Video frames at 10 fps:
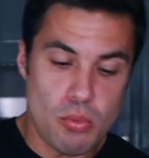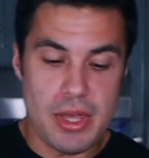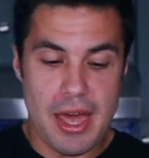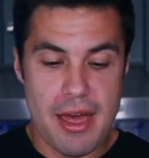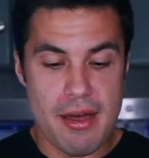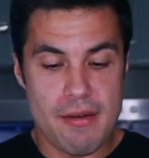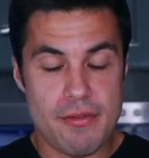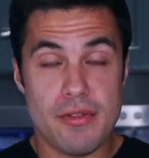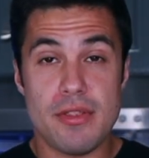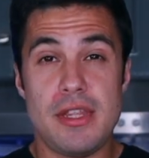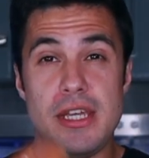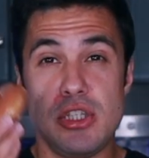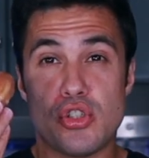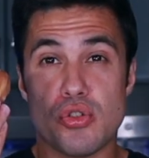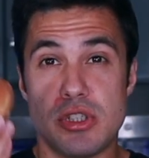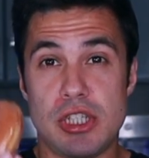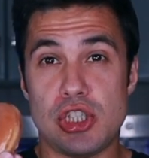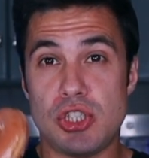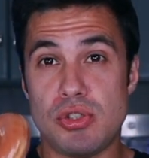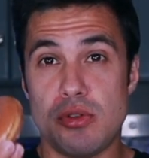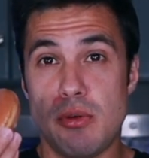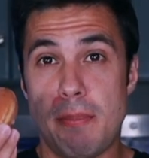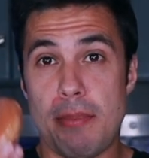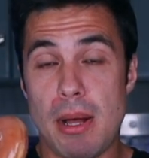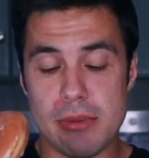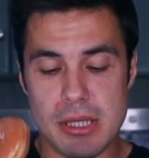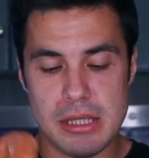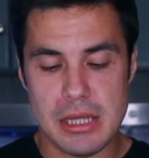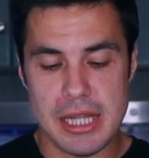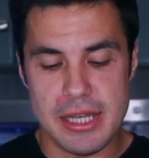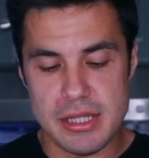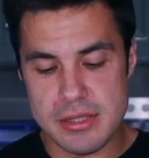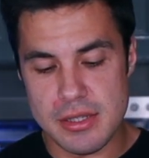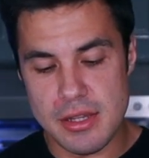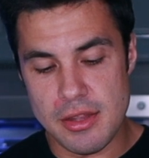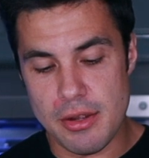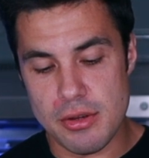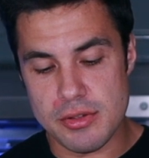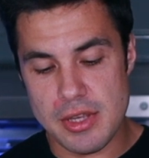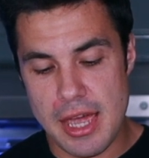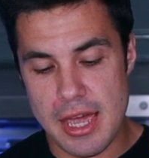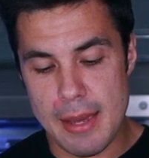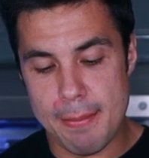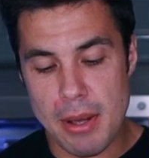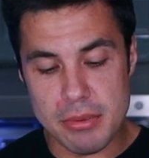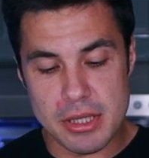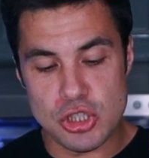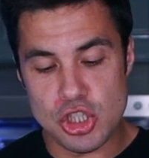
we have the traditional pumpkin glaze, there's a pumpkin